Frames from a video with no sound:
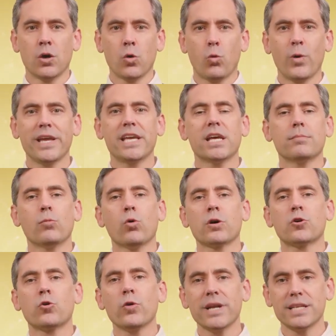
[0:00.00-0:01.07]
we get more
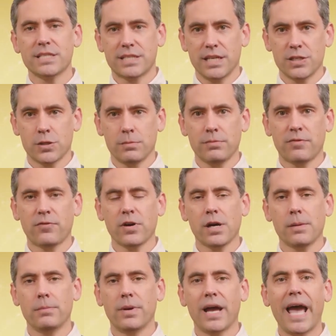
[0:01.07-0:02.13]
criticism
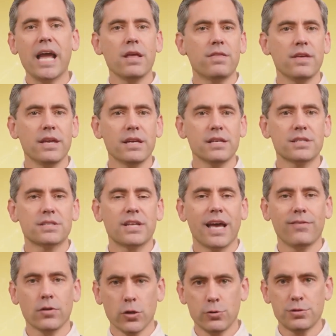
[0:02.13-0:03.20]
from atheists,
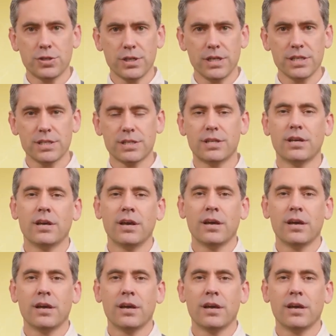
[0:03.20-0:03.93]
evolutionists,